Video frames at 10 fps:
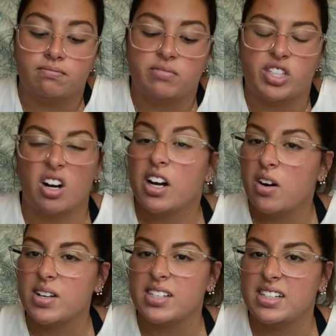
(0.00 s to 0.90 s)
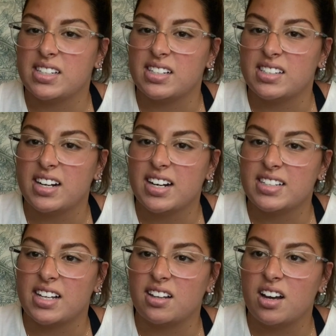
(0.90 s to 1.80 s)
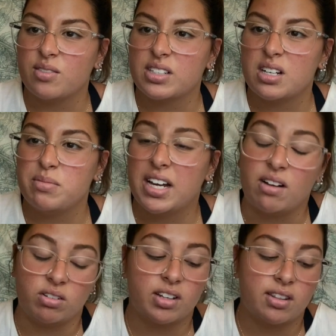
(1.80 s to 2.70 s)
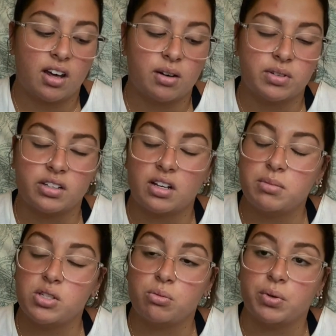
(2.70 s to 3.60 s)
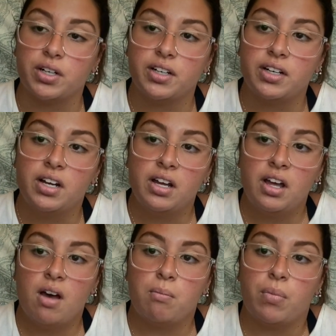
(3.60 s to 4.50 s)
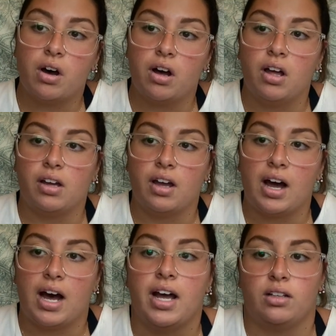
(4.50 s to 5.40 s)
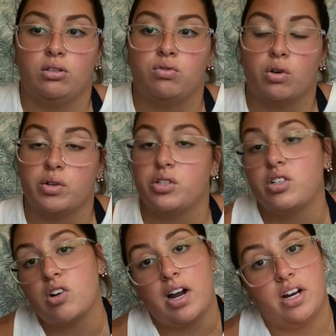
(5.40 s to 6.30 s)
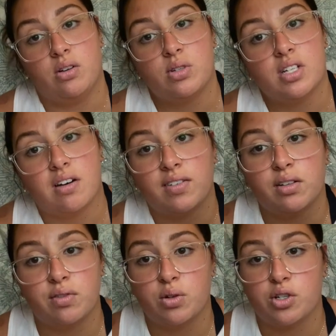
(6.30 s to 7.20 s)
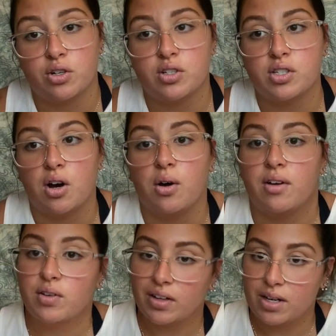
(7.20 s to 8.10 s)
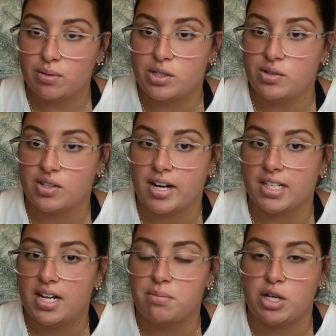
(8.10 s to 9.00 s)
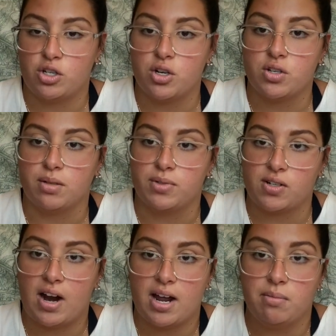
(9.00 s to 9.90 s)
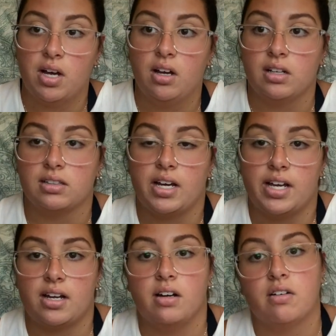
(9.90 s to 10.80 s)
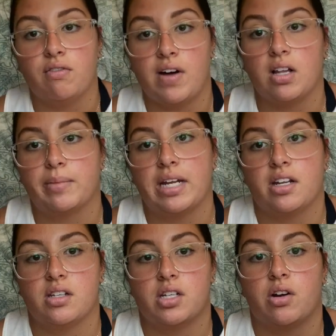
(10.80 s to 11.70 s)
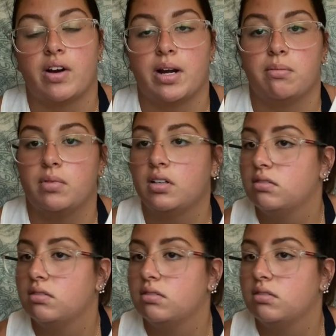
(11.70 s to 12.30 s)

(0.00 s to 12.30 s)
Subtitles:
Sorry it wasn't as exciting as I thought it was going to be. I really thought it was going to be super good, but I look forward to trying new stuff in the future. So if you liked what you saw today, make sure you subscribe, like, follow me on Instagram,